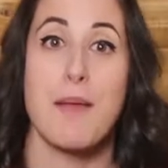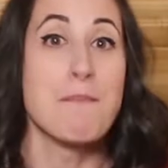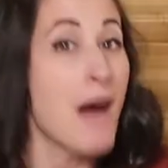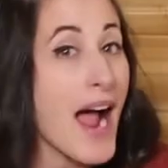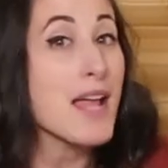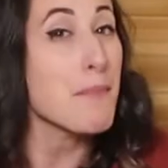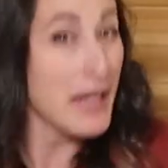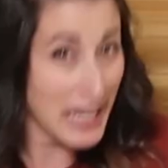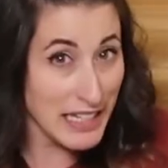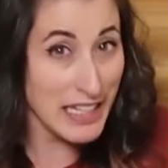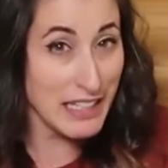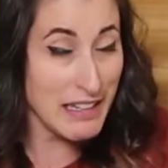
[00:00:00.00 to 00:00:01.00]
In my
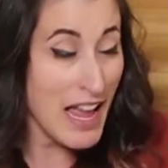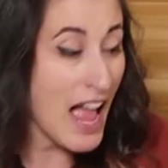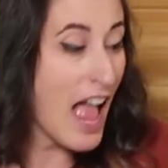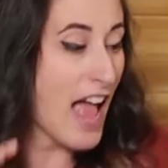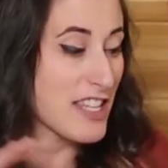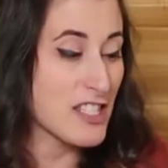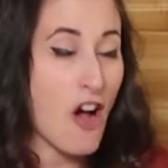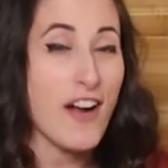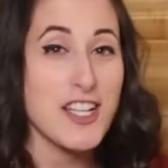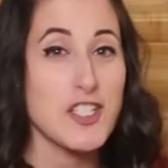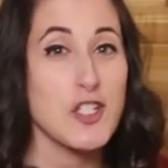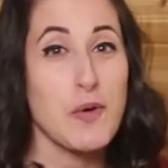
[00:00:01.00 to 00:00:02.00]
opinion, as long
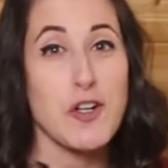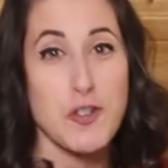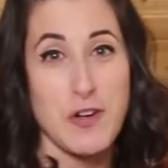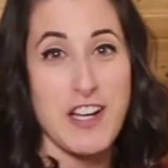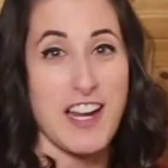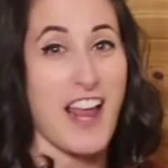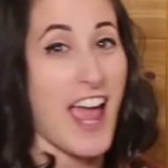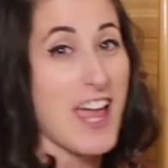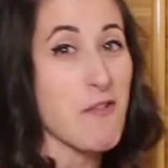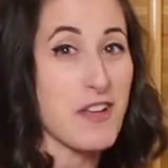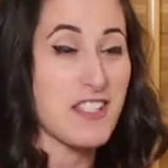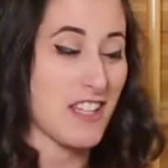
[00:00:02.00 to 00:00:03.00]
as you are drinking
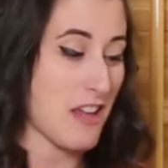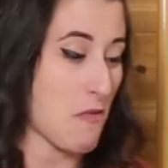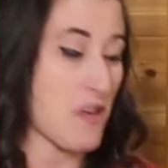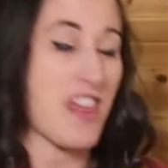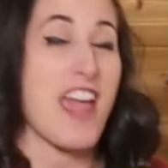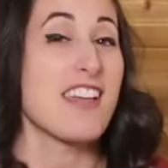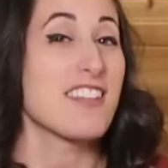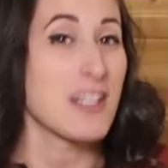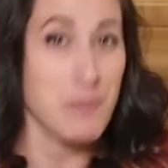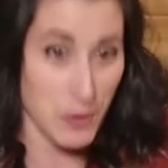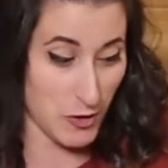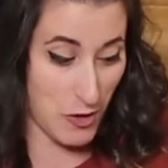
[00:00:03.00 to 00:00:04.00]
a whiskey with a
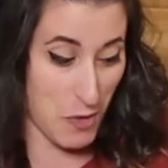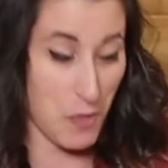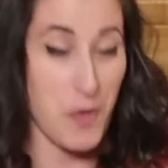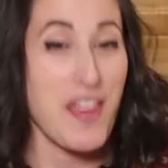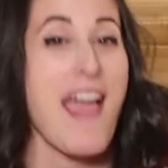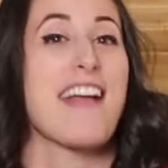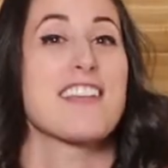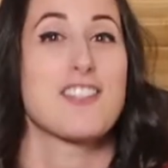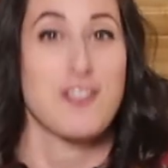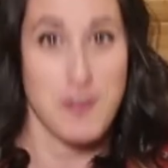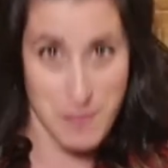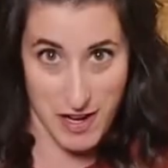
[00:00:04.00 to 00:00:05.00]
simple syrup, with
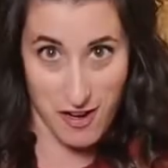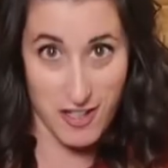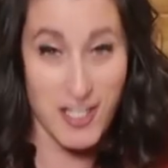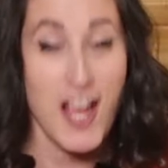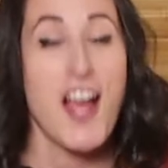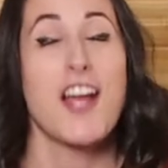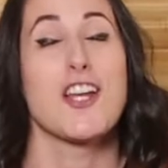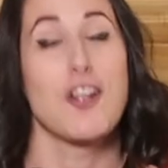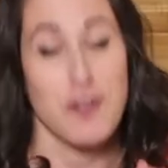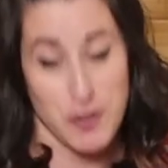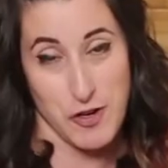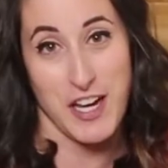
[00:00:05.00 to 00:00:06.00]
Angostura bitters,
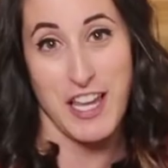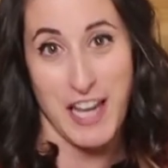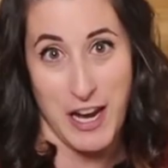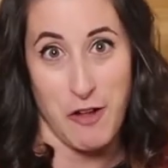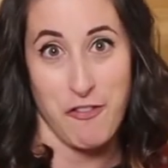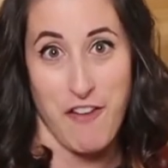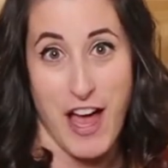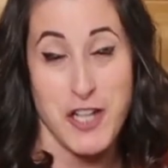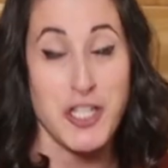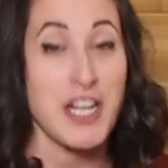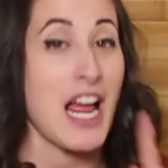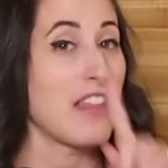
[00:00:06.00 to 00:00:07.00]
you're drinking an old
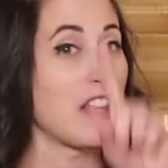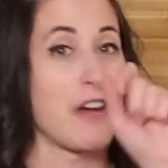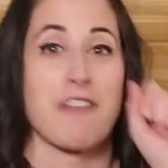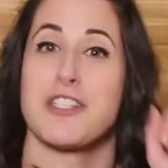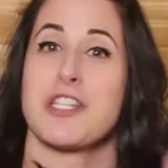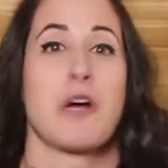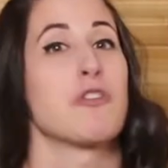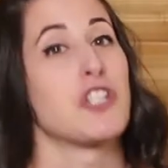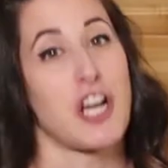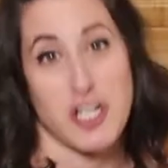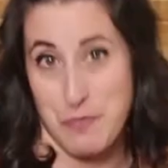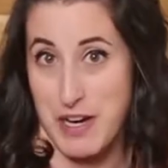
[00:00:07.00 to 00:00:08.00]
fashioned and there was no
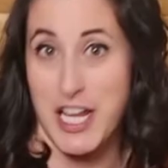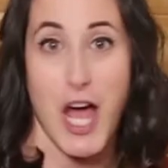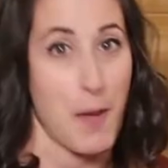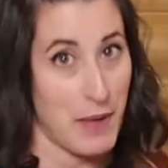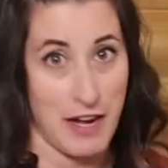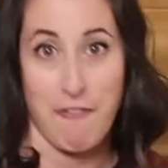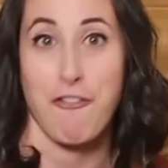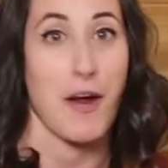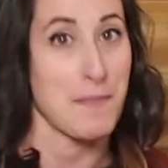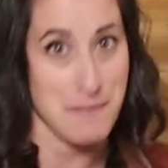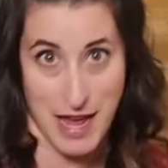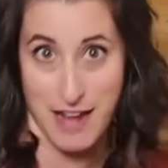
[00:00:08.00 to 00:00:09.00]
judgment coming
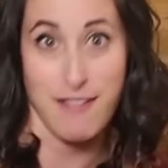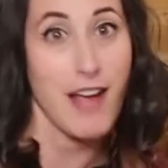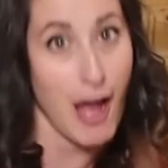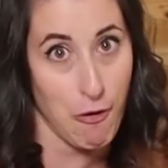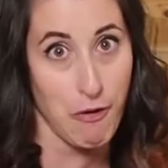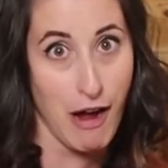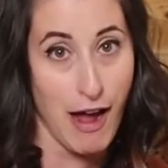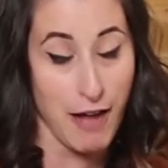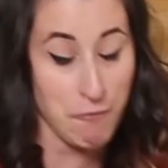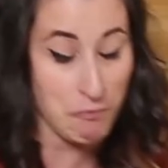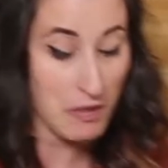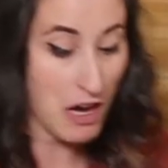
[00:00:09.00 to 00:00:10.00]
from me, okay?
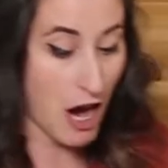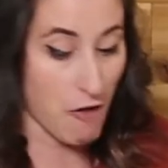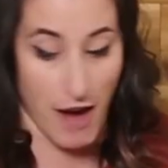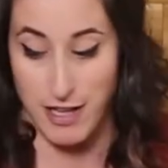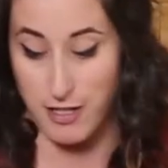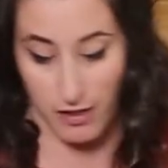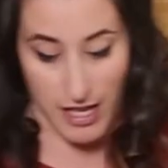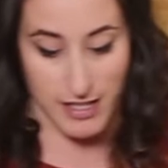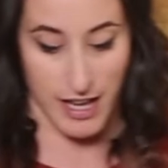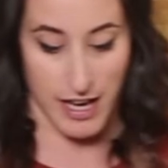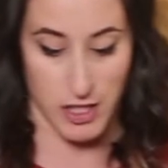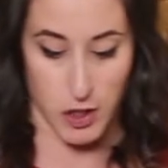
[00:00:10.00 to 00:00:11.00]
All right, so let's
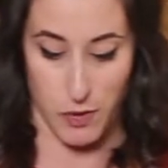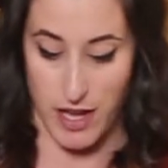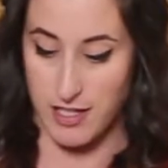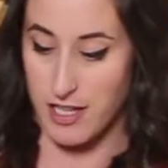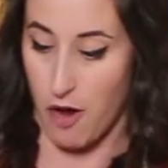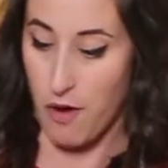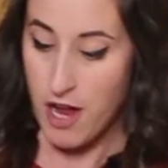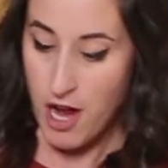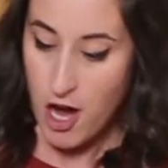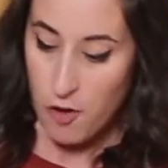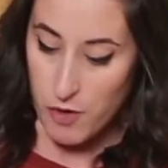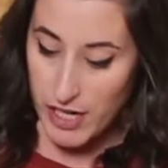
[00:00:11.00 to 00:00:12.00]
get into it. So
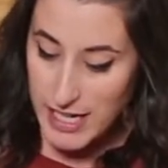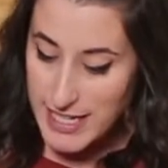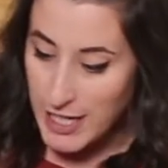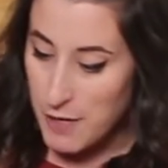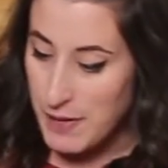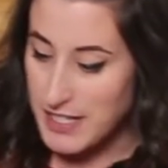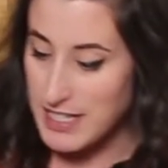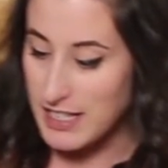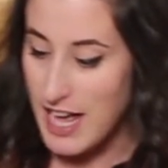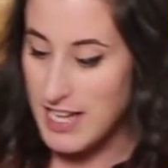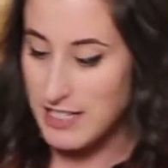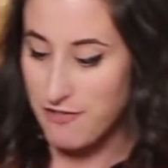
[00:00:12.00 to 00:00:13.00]
we're gonna take our mixing
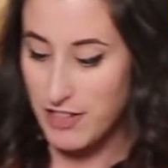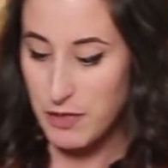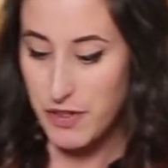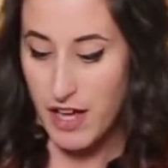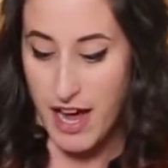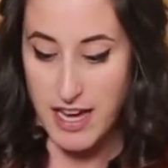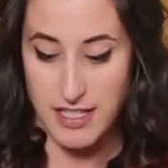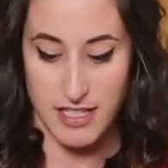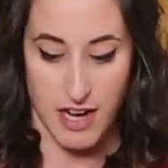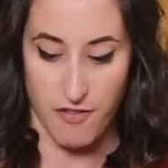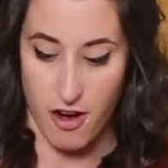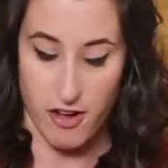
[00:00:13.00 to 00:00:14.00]
glass and fill it with ice, and
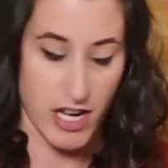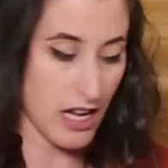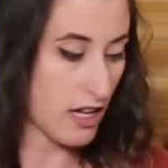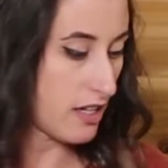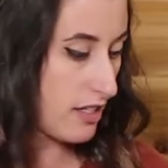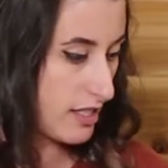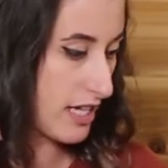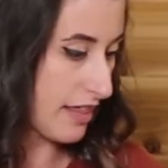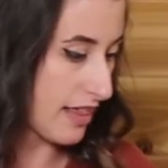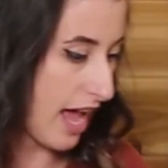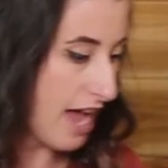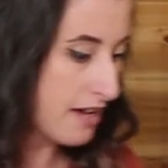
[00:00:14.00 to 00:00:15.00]
I've already done
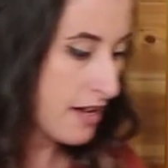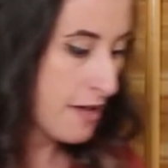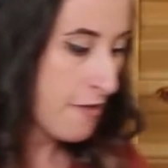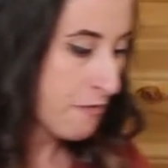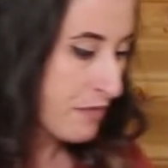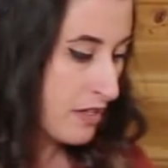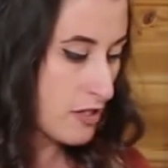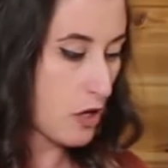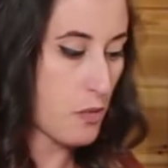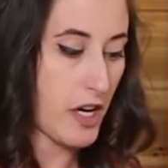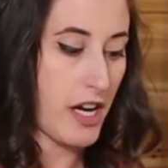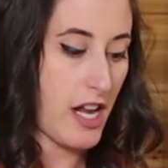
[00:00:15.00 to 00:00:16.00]
that. So
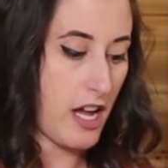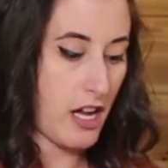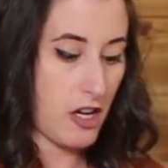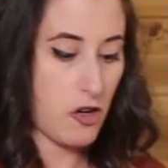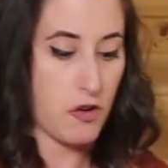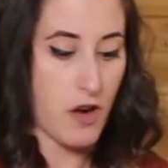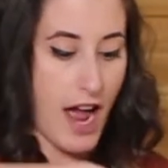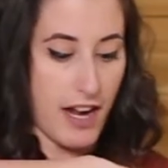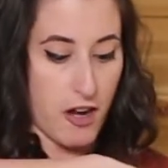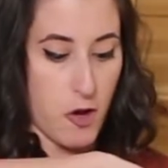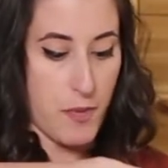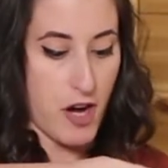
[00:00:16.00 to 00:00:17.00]
we're gonna crack
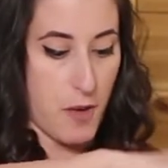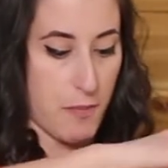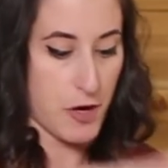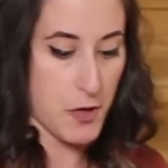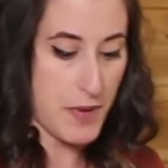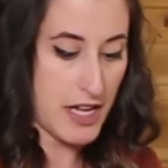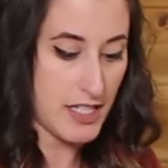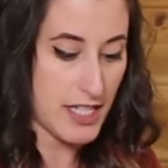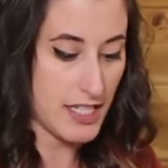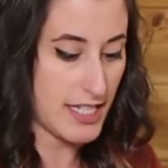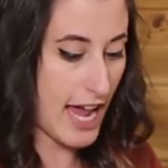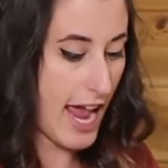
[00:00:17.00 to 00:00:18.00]
open our bourbon.
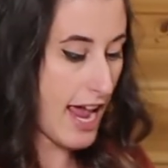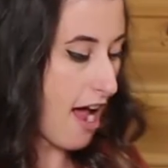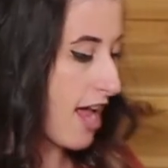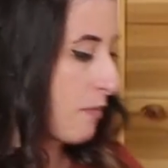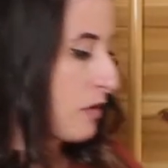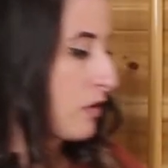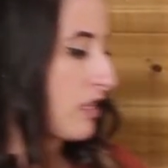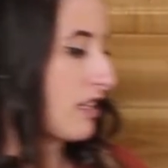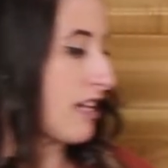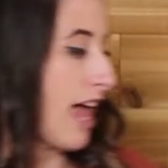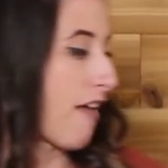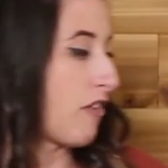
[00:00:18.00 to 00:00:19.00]
Today I am using
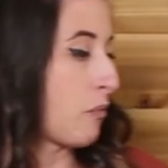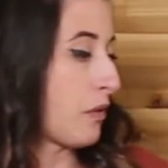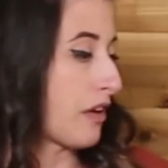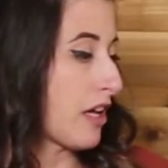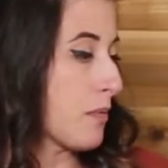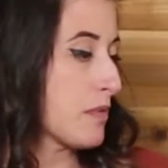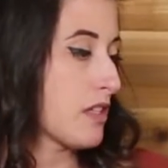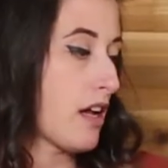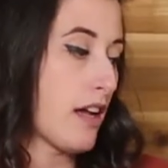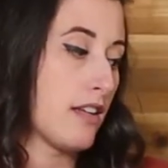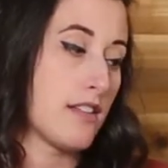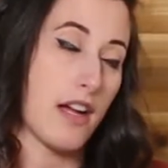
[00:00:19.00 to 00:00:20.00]
the Evan Williams
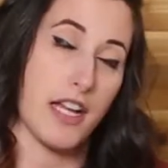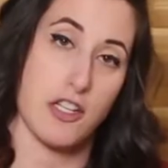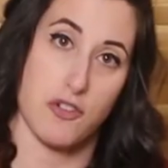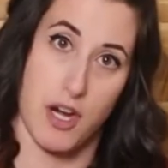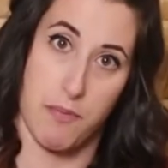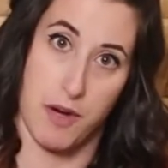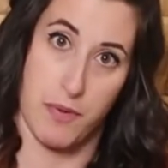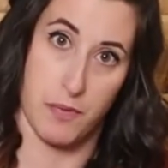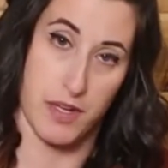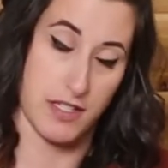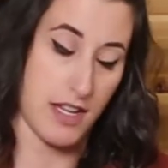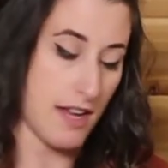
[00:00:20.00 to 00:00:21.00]
Kentucky Straight Bourbon
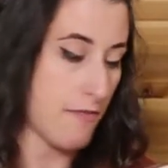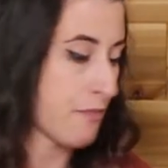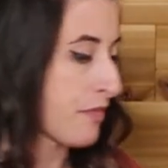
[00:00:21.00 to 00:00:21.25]
Whiskey.